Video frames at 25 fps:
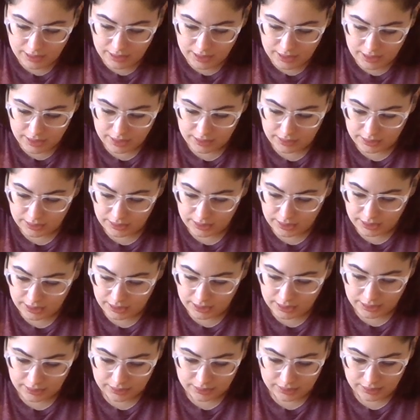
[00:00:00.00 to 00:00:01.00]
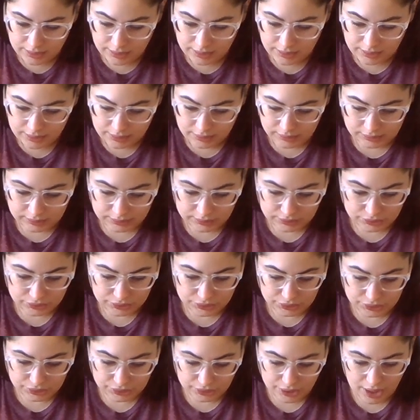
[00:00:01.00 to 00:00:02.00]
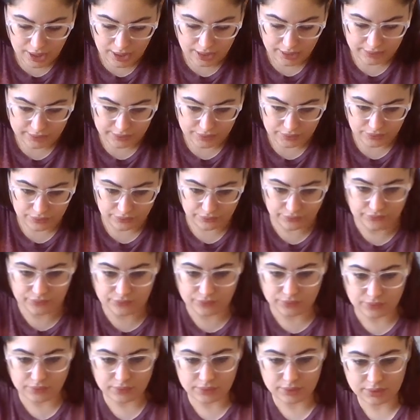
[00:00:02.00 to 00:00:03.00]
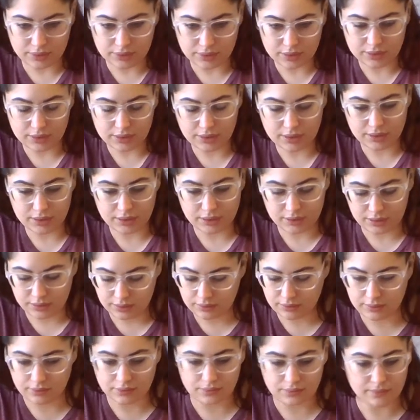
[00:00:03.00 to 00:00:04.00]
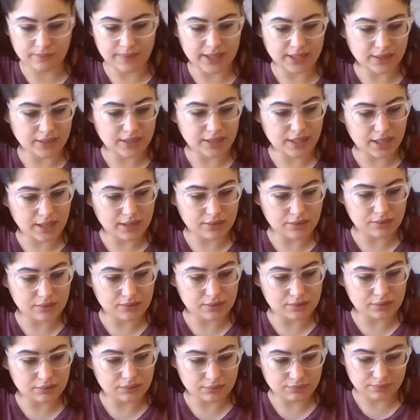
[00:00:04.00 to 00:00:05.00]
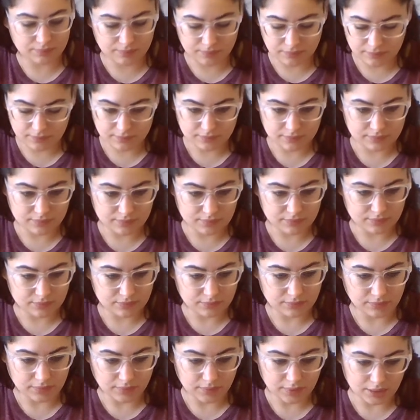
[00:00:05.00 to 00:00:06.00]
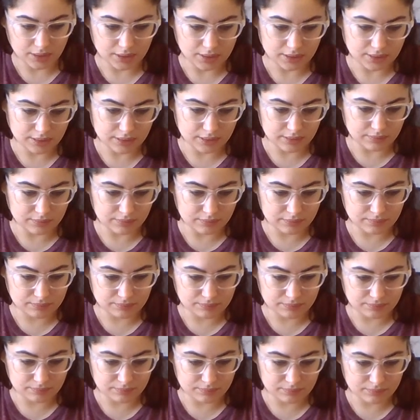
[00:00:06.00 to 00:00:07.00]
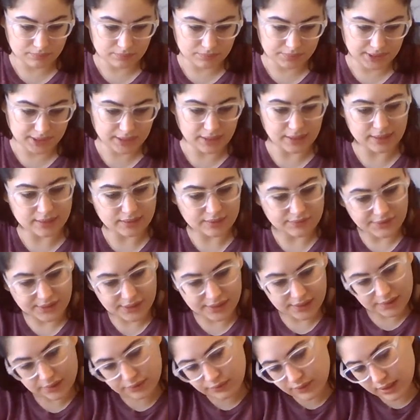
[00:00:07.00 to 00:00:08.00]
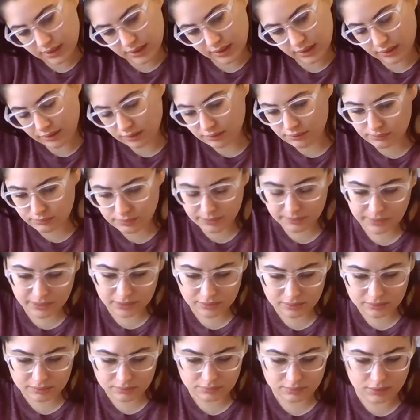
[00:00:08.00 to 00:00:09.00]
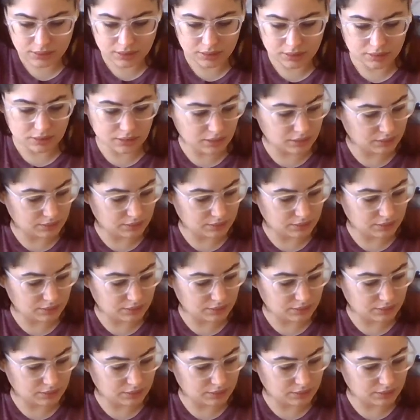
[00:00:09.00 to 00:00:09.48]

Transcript: And then, so for the rectangle, I guess that would be classified as a rectangle, maybe? I